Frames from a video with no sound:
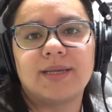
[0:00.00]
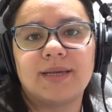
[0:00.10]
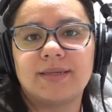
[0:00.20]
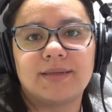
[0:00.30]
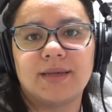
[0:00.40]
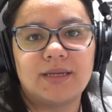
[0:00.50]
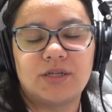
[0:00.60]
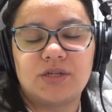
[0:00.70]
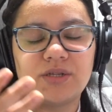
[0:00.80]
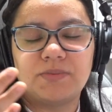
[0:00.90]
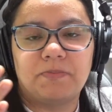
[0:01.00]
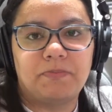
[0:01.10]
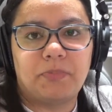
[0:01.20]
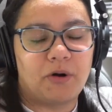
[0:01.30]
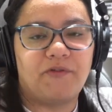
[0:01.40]
it's just
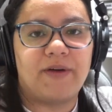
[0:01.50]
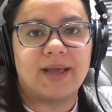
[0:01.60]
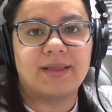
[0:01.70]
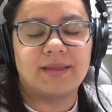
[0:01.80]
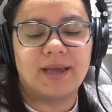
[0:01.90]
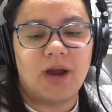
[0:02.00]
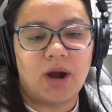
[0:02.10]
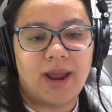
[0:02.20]
perfect that they are